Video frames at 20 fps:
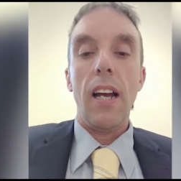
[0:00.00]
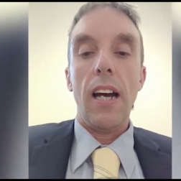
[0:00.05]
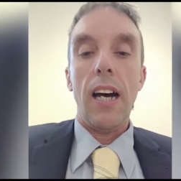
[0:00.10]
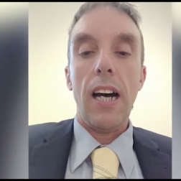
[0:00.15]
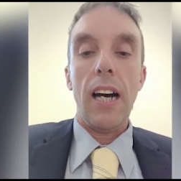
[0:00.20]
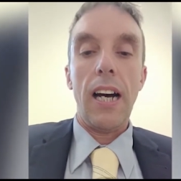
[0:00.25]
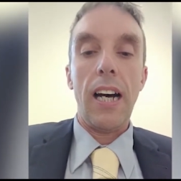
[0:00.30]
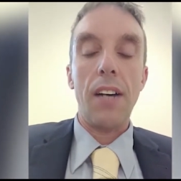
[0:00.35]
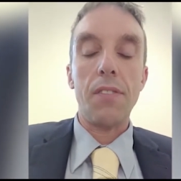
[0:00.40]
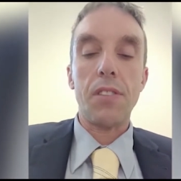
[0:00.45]

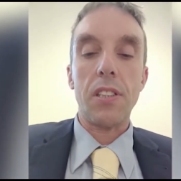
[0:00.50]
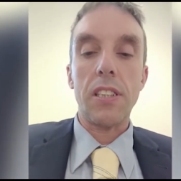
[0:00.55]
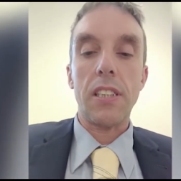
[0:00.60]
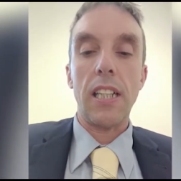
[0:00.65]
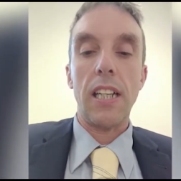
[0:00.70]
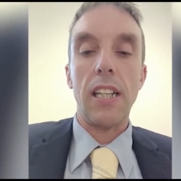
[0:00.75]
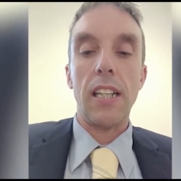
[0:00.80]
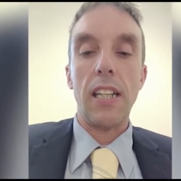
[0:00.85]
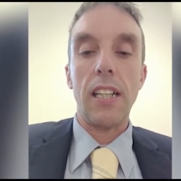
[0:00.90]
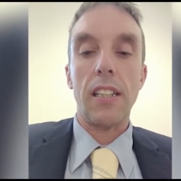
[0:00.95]
I have to
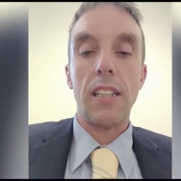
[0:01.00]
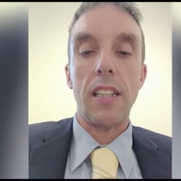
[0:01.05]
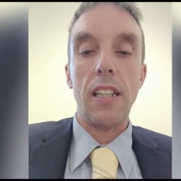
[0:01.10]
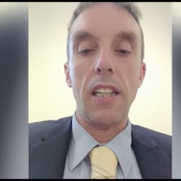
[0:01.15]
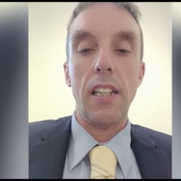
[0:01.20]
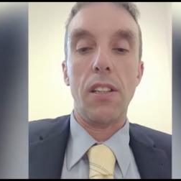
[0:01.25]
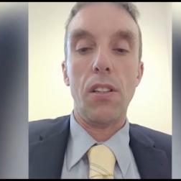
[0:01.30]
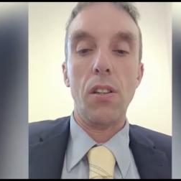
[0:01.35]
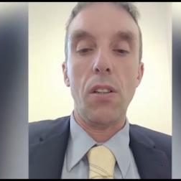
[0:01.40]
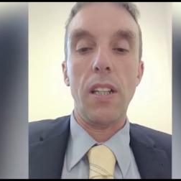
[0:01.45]
say that the
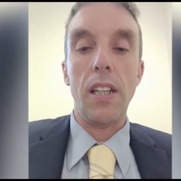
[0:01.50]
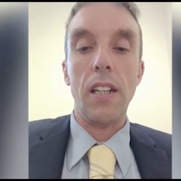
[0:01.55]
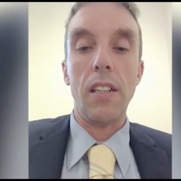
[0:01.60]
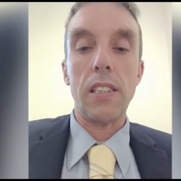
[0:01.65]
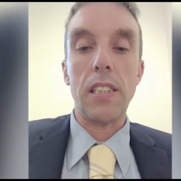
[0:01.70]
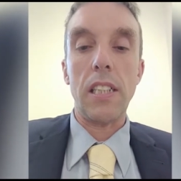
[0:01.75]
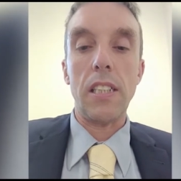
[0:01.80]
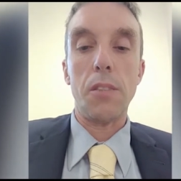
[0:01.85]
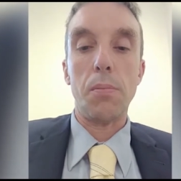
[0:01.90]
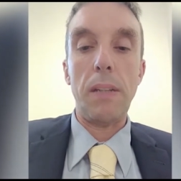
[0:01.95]
2
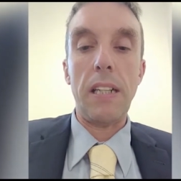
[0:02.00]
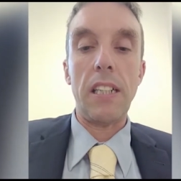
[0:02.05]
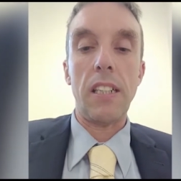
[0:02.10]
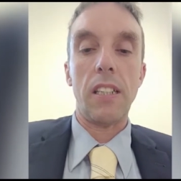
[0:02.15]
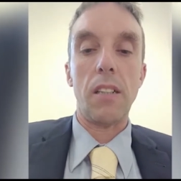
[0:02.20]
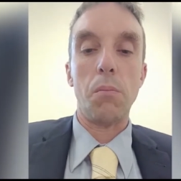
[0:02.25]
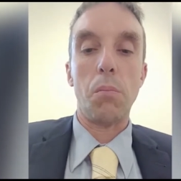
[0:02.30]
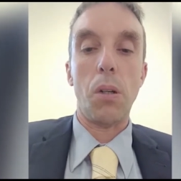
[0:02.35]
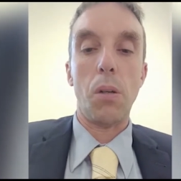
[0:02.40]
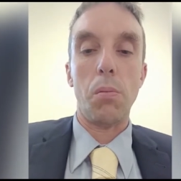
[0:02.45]
years I spent
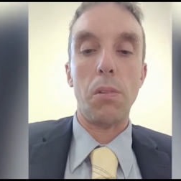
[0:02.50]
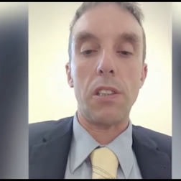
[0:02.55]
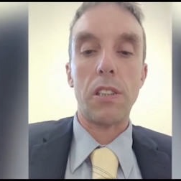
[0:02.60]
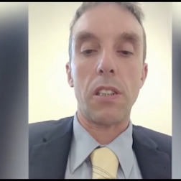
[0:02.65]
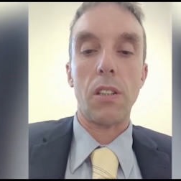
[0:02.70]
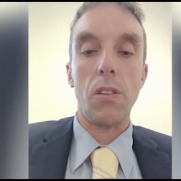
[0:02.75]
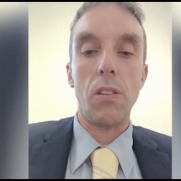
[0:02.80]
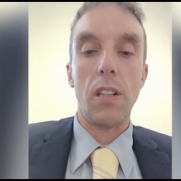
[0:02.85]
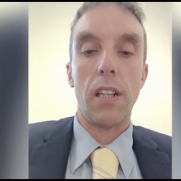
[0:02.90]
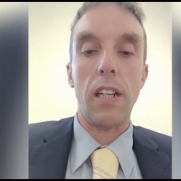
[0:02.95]
in
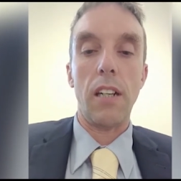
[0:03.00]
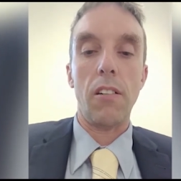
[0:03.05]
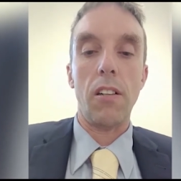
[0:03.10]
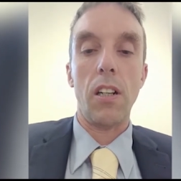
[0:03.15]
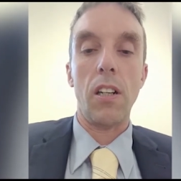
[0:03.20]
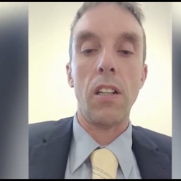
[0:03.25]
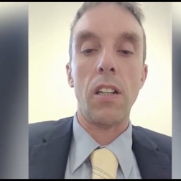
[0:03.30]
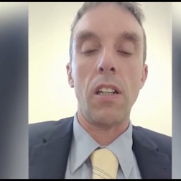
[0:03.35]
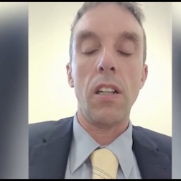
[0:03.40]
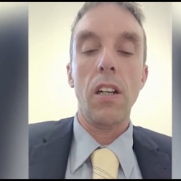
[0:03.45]

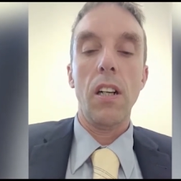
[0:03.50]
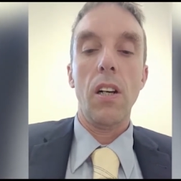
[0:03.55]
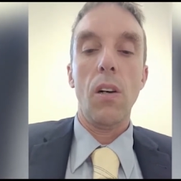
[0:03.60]
Pupils3